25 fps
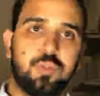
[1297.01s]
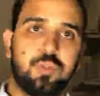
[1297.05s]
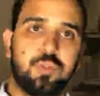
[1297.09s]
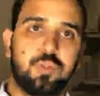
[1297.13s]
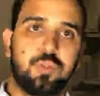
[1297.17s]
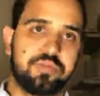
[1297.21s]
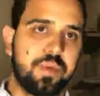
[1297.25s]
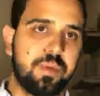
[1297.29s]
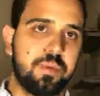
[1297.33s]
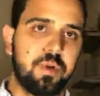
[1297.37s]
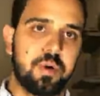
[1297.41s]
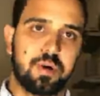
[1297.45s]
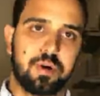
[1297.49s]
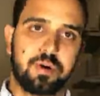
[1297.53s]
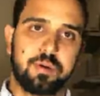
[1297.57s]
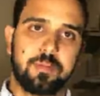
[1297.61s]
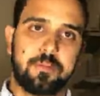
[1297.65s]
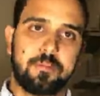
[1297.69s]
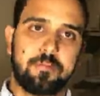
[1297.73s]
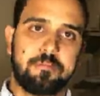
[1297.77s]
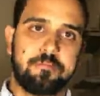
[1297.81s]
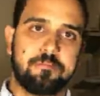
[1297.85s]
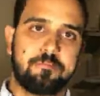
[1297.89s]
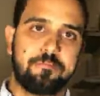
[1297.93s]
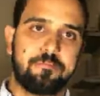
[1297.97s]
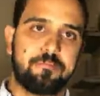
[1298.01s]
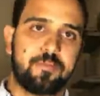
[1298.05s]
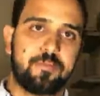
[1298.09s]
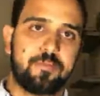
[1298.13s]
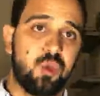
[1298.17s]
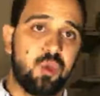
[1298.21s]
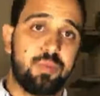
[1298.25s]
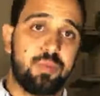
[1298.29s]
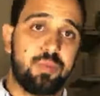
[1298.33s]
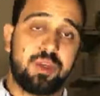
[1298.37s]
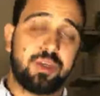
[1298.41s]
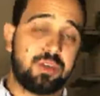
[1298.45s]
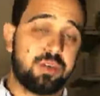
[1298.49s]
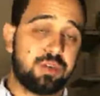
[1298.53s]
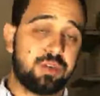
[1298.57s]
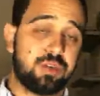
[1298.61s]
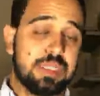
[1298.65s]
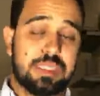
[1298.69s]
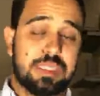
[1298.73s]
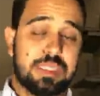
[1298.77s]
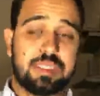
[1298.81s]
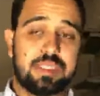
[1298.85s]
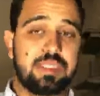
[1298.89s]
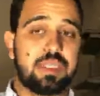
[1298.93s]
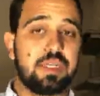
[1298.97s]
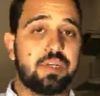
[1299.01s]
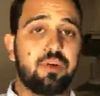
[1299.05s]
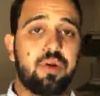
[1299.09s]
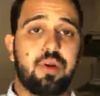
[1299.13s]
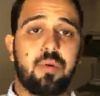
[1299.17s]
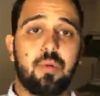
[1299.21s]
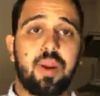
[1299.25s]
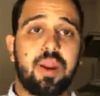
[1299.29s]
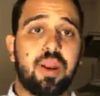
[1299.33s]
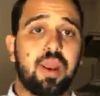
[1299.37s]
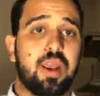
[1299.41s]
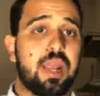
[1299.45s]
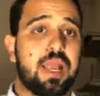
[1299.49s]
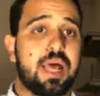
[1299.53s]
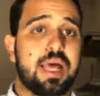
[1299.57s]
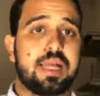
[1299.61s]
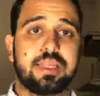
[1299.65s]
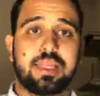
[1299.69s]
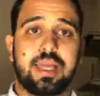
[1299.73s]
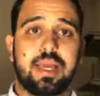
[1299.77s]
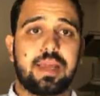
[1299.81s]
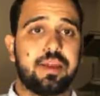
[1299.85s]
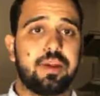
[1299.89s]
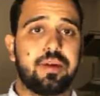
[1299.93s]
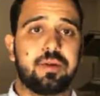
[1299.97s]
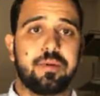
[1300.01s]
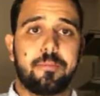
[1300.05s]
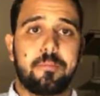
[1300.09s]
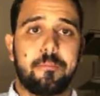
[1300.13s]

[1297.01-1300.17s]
2 pages of my book. 2 pages. I'll tell you, I read a lot that year.